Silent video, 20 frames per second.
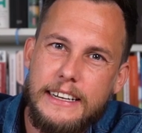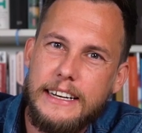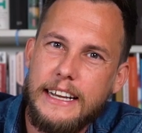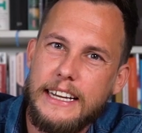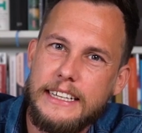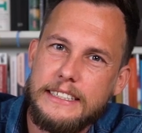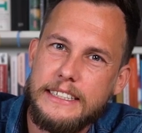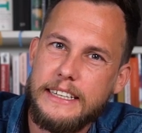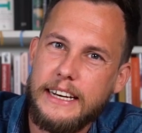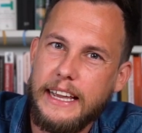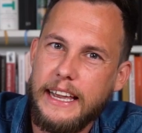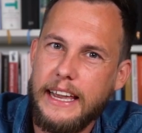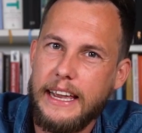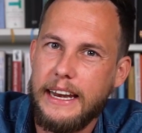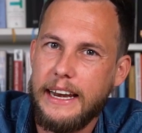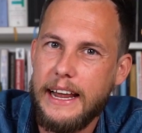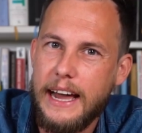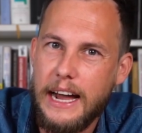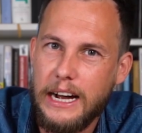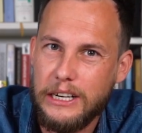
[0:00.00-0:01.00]
it has an
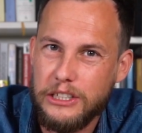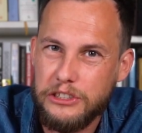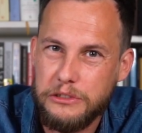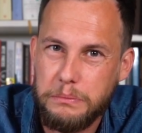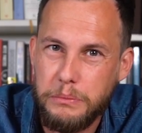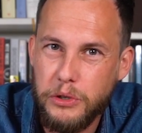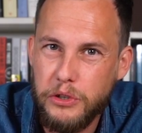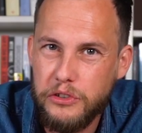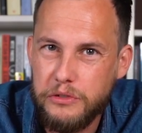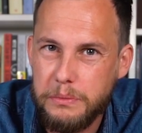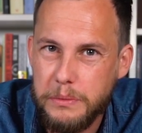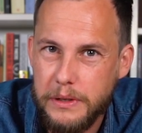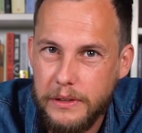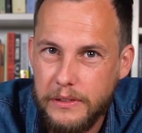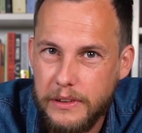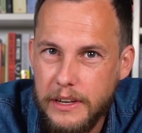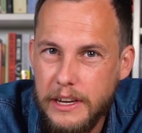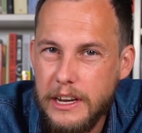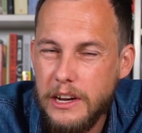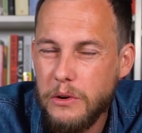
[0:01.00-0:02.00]
in-house
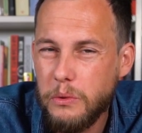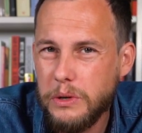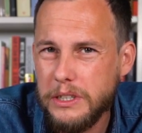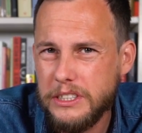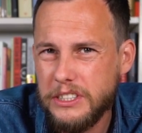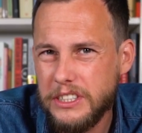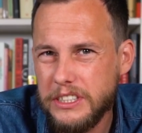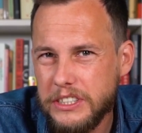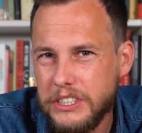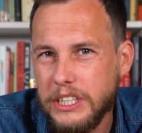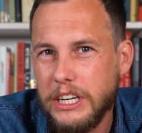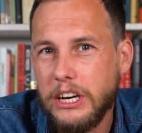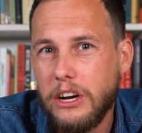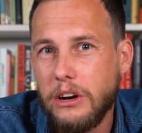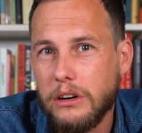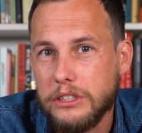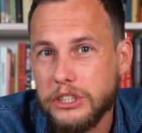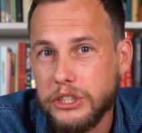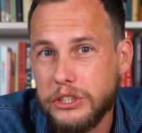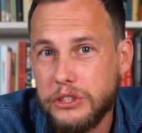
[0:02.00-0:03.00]
movement, which is
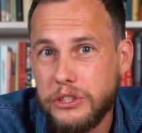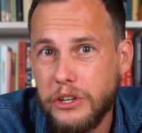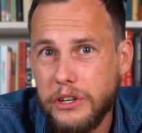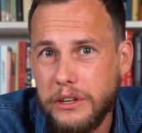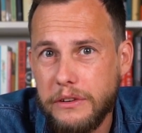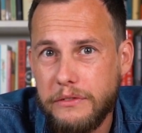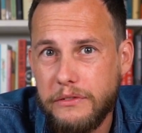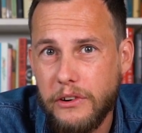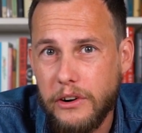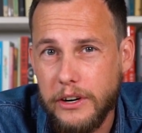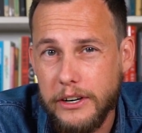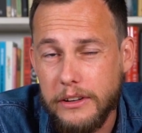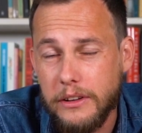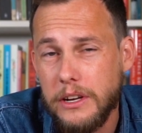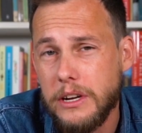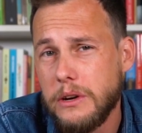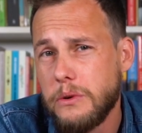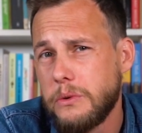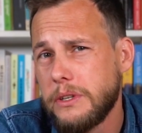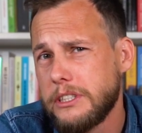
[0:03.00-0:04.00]
COSC certified,
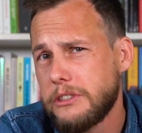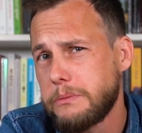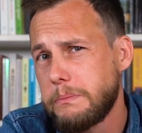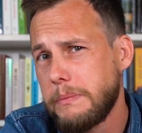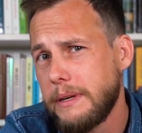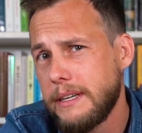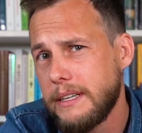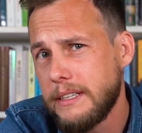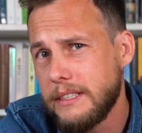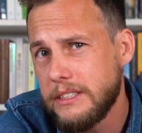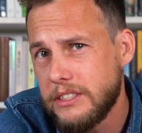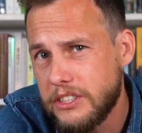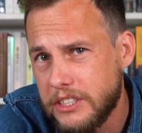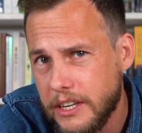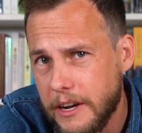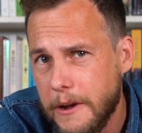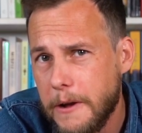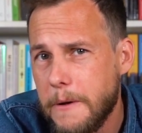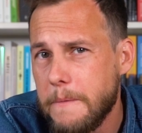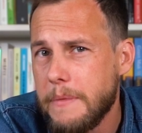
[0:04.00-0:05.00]
which means
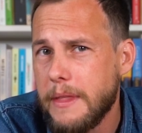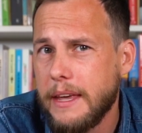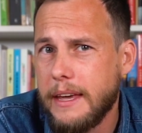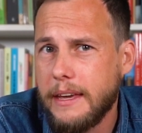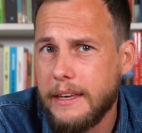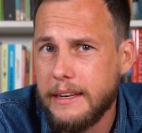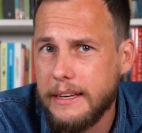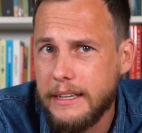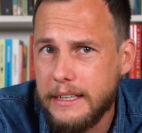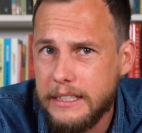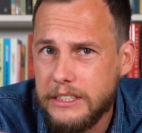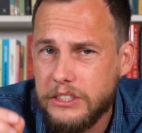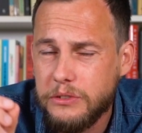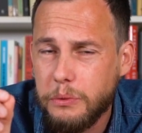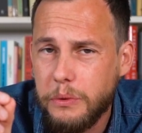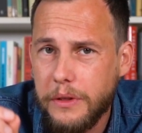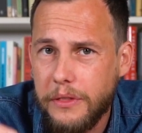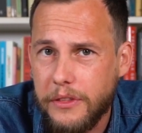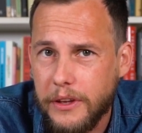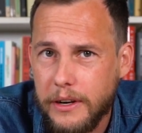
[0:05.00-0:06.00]
it is
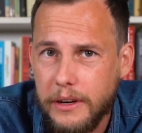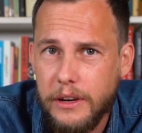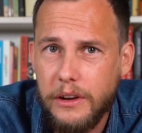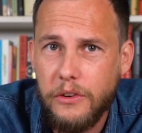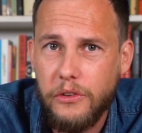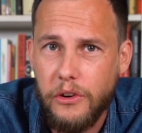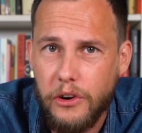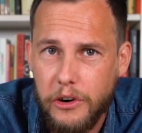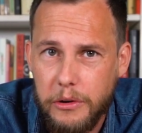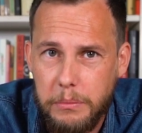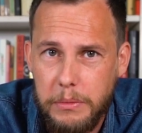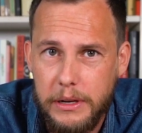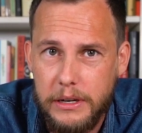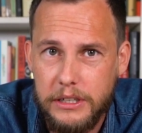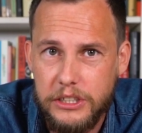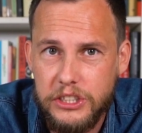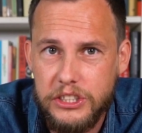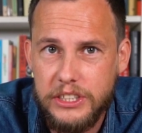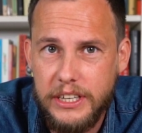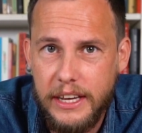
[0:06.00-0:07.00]
within chronometer
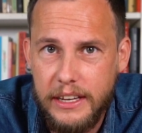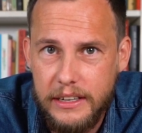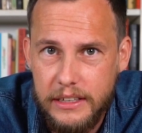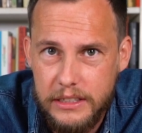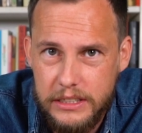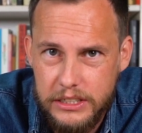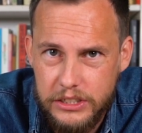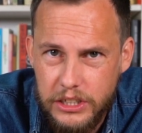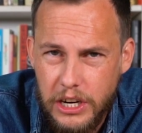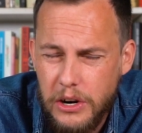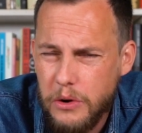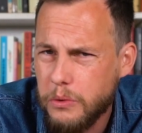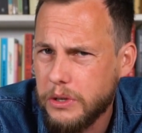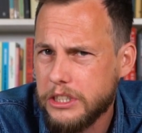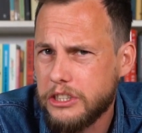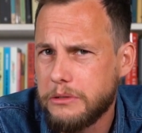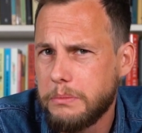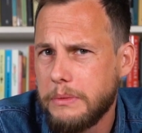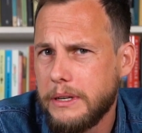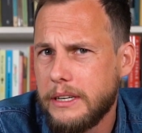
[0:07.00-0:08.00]
standards,
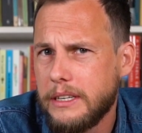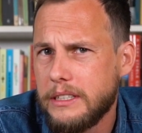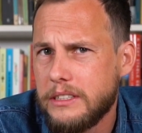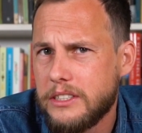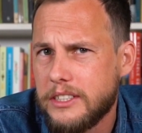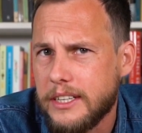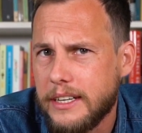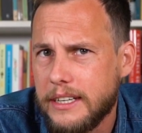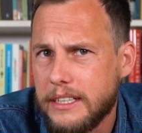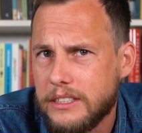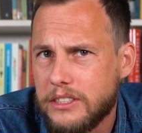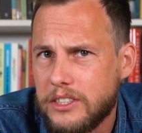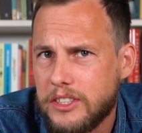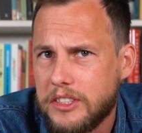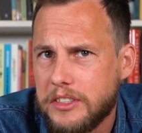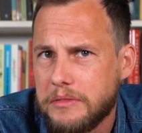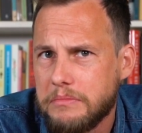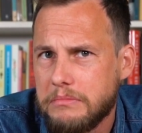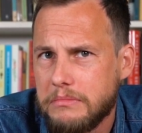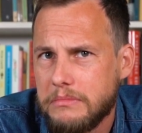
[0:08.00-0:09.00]
which means
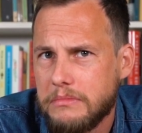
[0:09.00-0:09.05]
it's